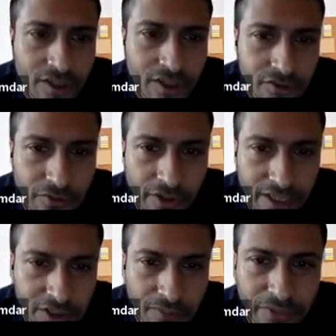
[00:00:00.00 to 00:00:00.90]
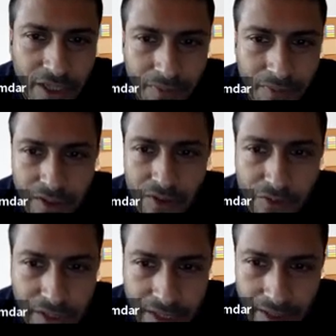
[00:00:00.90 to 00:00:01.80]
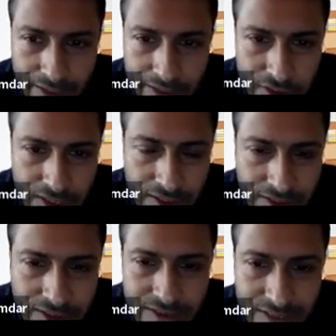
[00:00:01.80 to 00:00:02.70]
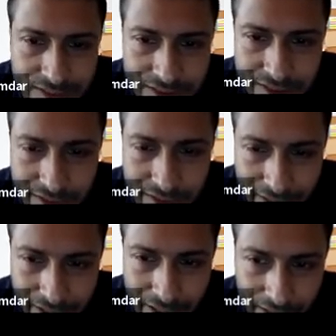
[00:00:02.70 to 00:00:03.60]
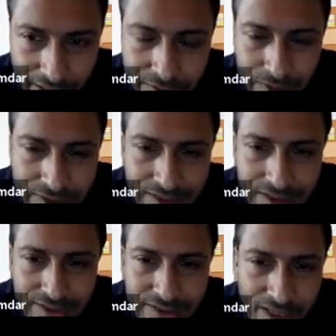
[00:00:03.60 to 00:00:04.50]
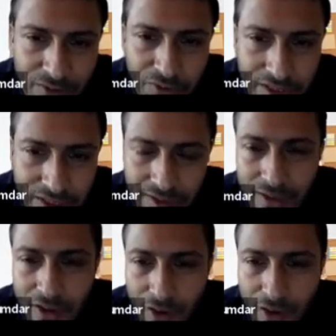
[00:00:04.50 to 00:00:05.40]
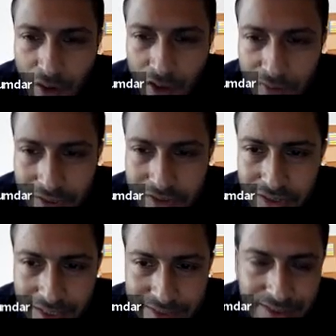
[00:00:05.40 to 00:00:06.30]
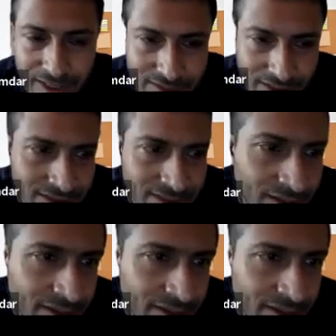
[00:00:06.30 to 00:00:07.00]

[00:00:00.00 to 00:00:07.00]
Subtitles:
So for each of them, we can actually just explicitly check whether all of the 3 edges exist.